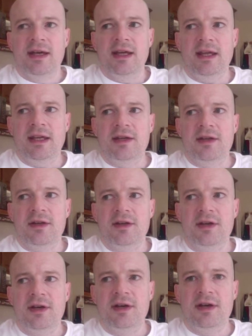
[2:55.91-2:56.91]
And
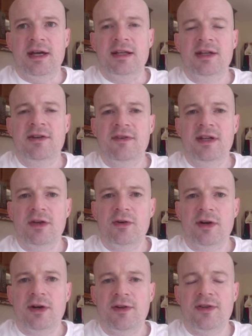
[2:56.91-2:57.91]
I did a video
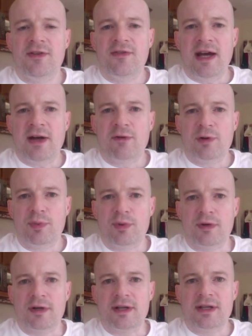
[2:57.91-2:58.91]
called The Fat
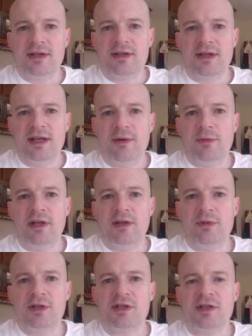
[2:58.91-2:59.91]
Report, in
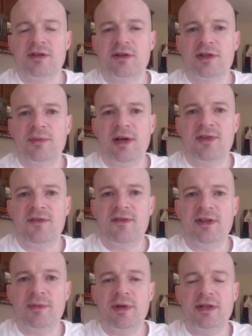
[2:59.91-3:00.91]
which I talked about the
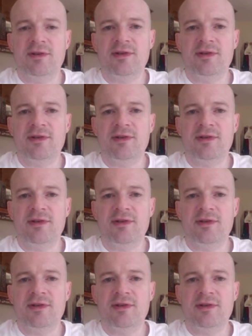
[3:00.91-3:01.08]
Filipinos'